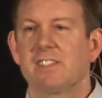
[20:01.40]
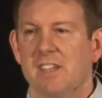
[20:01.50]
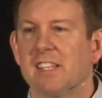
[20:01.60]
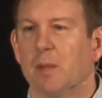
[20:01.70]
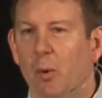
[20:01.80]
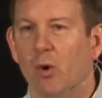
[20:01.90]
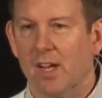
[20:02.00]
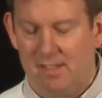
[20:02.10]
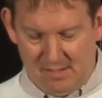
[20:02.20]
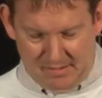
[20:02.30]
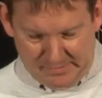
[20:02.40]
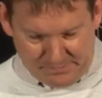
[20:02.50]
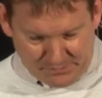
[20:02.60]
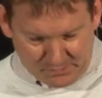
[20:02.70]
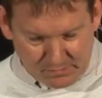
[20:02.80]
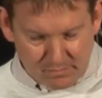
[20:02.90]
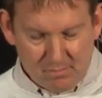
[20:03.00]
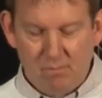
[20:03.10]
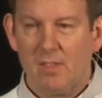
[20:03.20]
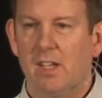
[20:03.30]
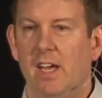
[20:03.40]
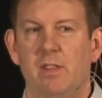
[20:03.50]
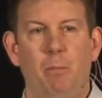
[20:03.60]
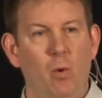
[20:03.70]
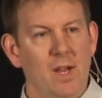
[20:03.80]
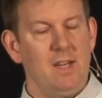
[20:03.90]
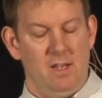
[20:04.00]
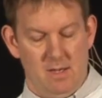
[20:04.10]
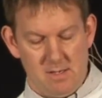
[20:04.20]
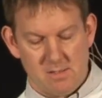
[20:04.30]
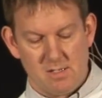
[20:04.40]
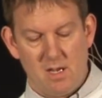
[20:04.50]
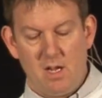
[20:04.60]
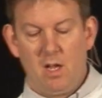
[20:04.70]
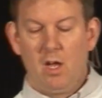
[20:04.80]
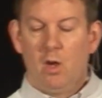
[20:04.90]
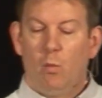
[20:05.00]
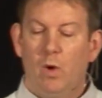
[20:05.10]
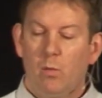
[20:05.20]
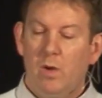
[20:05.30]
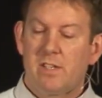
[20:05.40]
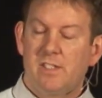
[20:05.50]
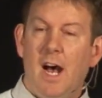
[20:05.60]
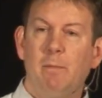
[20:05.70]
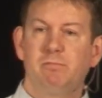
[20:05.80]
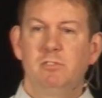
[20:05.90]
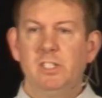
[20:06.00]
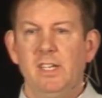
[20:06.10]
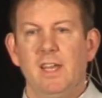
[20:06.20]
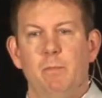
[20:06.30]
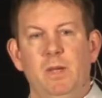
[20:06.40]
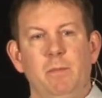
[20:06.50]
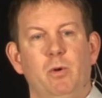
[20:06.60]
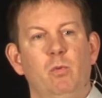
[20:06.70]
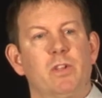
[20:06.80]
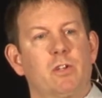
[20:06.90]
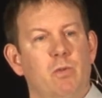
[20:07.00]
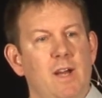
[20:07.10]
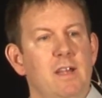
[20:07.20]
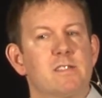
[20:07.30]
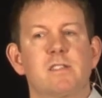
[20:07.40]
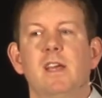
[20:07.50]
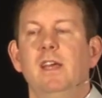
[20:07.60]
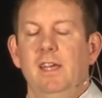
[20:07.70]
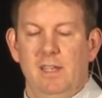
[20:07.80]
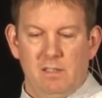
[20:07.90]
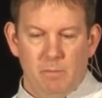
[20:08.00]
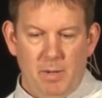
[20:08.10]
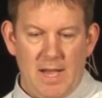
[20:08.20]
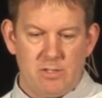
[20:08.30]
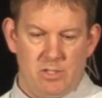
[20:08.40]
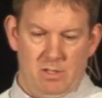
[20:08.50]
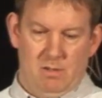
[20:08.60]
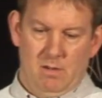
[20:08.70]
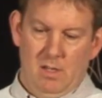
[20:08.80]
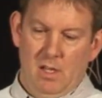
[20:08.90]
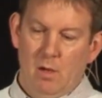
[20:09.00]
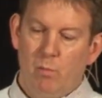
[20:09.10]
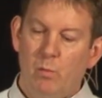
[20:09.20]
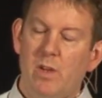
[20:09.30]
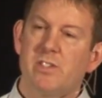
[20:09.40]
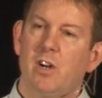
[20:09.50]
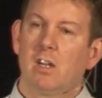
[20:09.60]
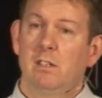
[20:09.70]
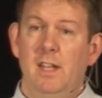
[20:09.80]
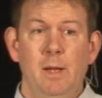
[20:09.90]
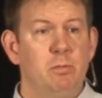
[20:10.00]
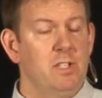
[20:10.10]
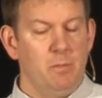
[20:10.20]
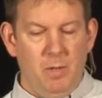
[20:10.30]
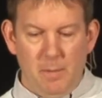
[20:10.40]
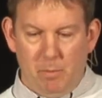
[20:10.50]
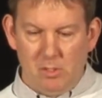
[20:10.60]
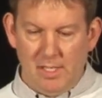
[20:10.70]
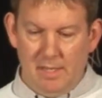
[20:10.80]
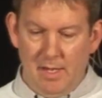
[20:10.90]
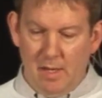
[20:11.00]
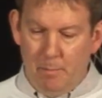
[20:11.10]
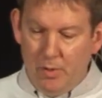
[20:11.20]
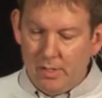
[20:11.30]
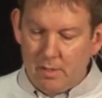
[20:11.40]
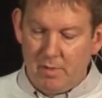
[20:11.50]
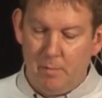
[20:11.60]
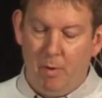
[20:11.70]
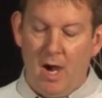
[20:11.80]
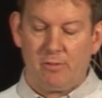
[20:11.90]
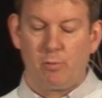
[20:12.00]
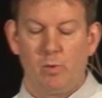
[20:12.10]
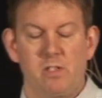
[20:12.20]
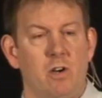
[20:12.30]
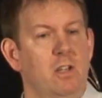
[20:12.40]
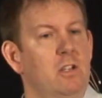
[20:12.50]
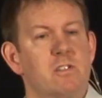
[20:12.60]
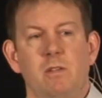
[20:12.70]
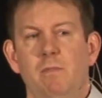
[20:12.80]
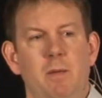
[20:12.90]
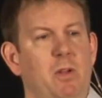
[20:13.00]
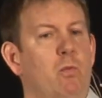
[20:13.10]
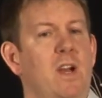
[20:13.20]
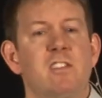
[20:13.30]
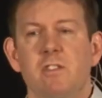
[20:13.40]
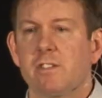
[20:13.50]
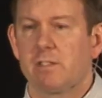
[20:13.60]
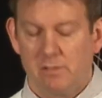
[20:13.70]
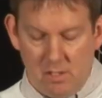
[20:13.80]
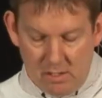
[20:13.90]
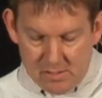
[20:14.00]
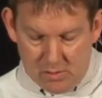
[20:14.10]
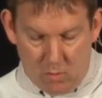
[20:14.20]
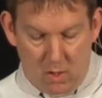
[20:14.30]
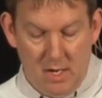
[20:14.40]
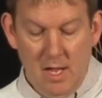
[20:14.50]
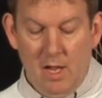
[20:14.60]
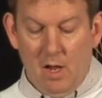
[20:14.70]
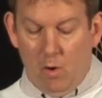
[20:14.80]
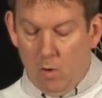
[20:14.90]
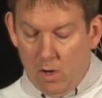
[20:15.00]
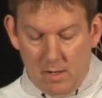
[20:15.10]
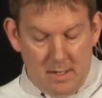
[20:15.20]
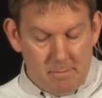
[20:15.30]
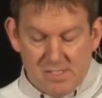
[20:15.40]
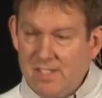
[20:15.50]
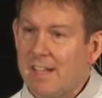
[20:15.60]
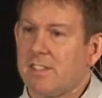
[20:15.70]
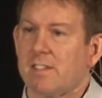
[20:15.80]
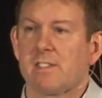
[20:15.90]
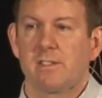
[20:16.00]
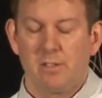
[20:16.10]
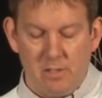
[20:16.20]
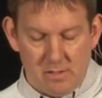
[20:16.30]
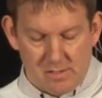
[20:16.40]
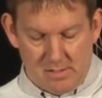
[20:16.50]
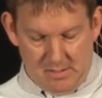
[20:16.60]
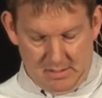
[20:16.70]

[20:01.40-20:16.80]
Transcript: not the point. Okay, the point is, when we stop looking at people with grace and compassion, when we start labeling people and putting them in a box, when we start using maybe racial slurs or sexist slurs,